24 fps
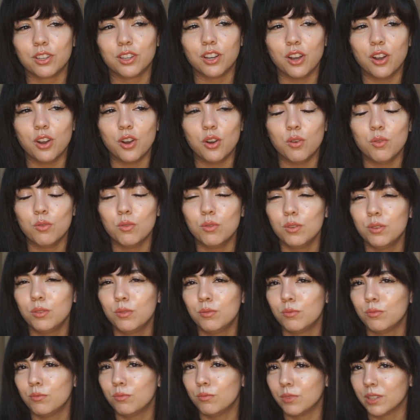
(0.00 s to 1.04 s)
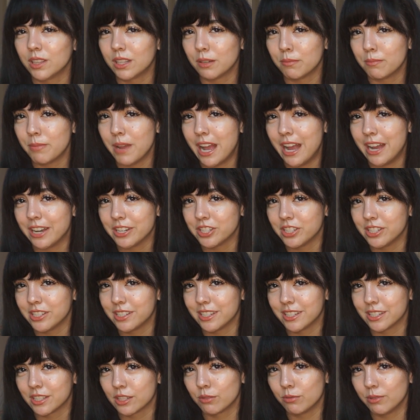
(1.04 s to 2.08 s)
go with their passions
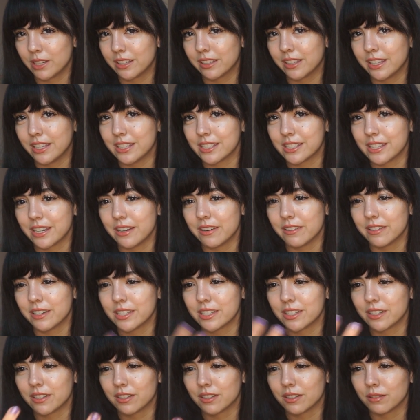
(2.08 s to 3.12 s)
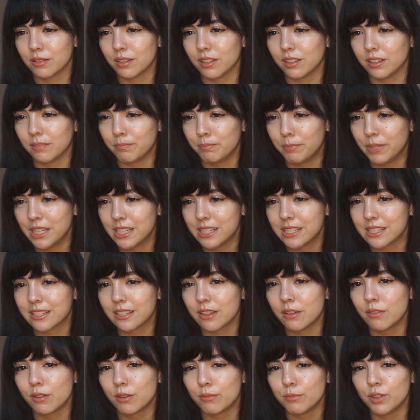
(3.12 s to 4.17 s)
as quickly as Aries. They're a little bit
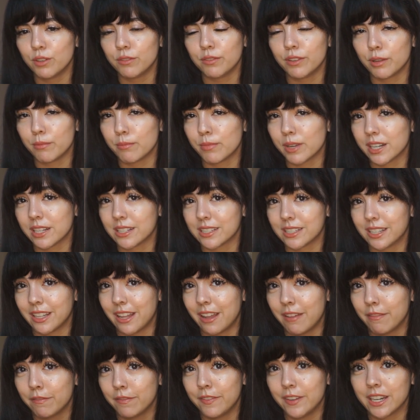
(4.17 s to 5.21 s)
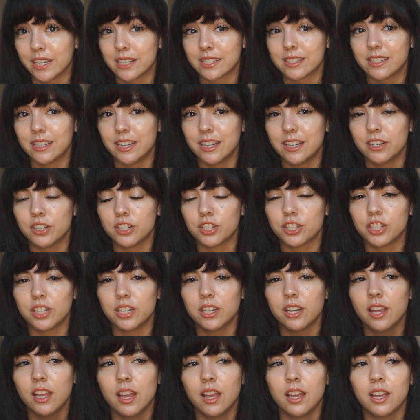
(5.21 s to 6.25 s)
slower moving because of that fixed
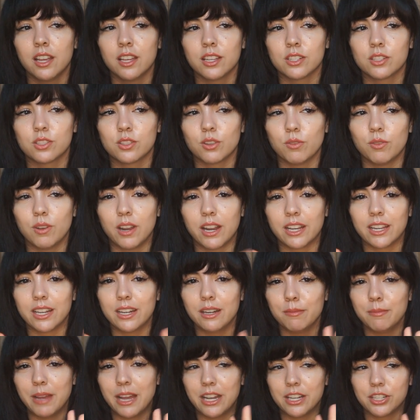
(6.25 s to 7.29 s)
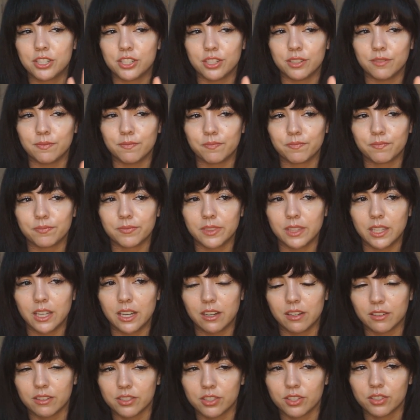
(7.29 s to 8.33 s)
energy. So I can imagine
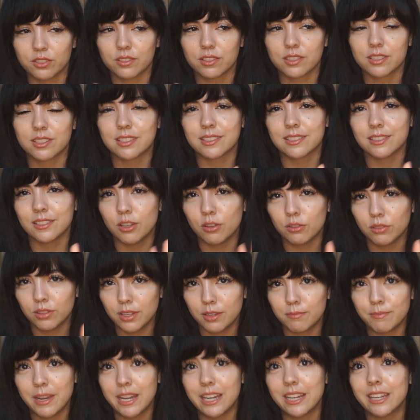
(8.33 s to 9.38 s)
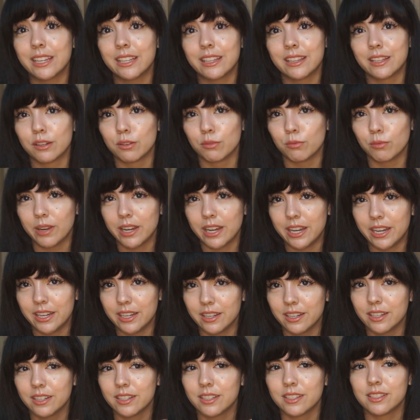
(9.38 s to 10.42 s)
they're slowly making their
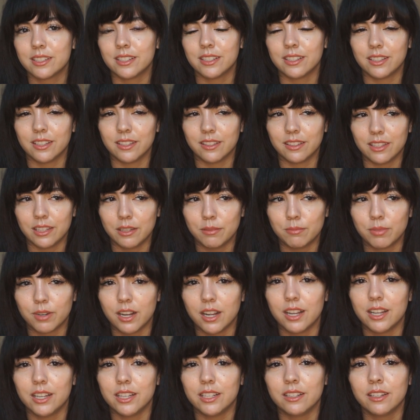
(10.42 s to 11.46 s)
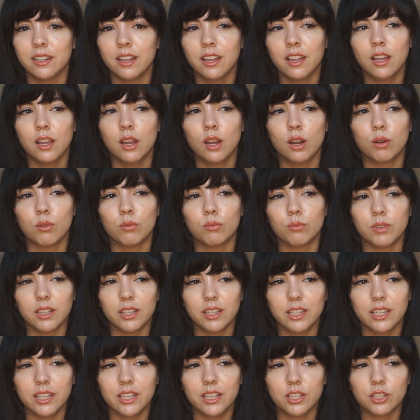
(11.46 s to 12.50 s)
way to the Libra and
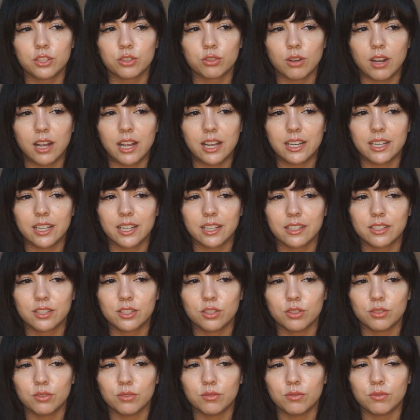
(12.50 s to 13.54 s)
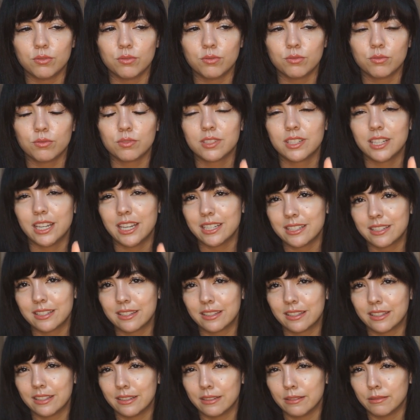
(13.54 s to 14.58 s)
really trying to
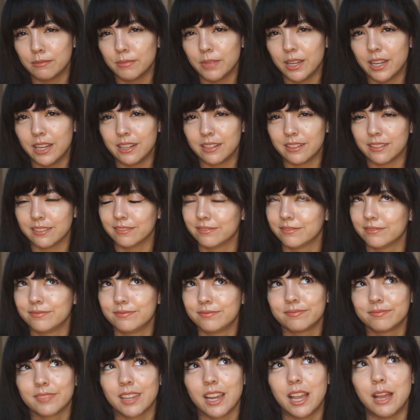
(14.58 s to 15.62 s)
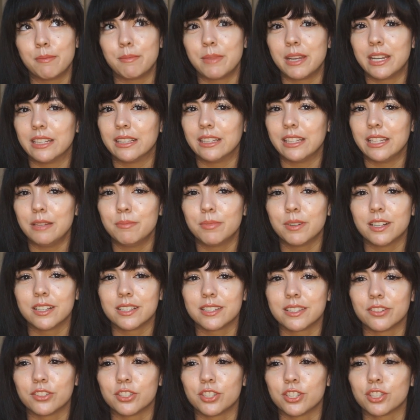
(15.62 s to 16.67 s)
test them. And I mean,
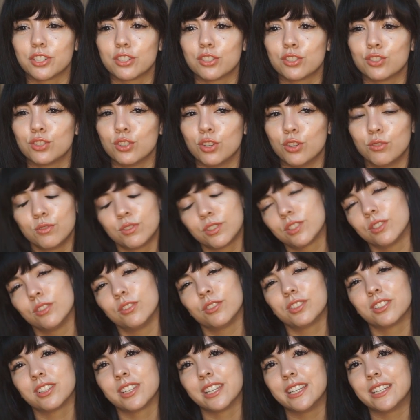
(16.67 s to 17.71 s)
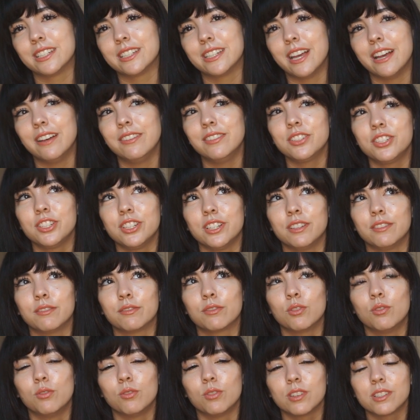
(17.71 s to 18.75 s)
Libras are just so socially intelligent,
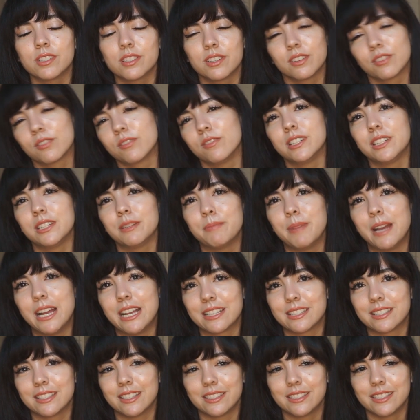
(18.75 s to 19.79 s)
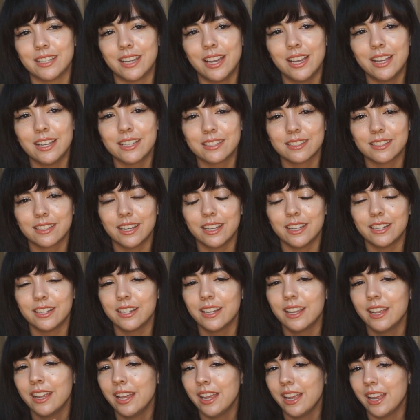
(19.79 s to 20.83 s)
of course they're going to pass a test.
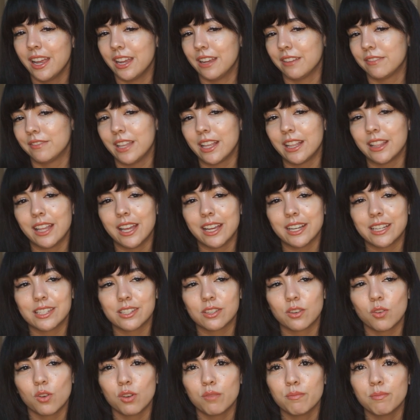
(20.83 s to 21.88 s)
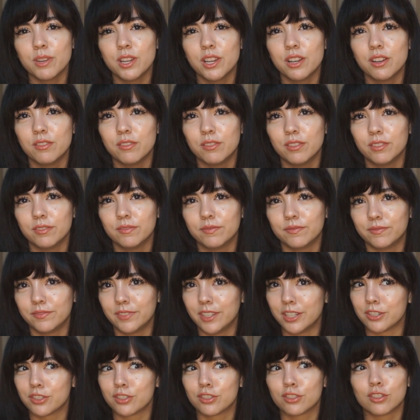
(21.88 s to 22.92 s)
And if they like Scorpio,
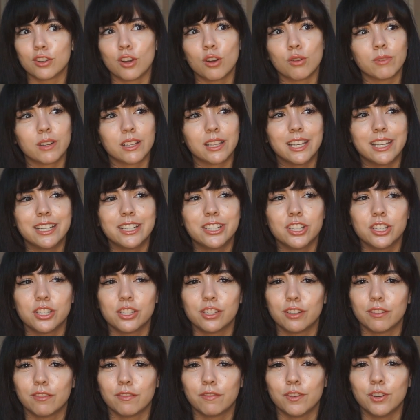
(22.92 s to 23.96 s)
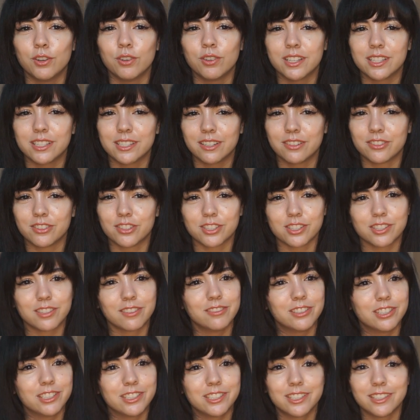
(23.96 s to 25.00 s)
they're so relationship focused, they're just
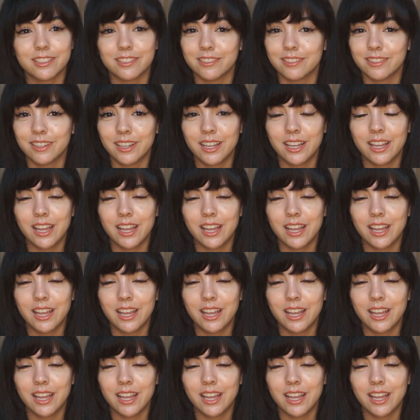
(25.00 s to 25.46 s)
going to,